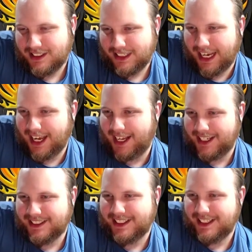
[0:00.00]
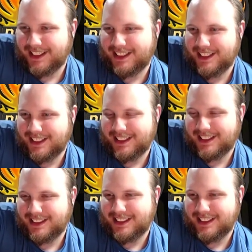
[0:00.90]

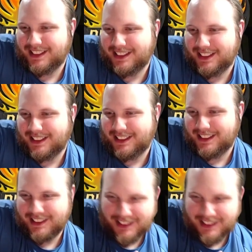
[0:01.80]
The person shown says nothing.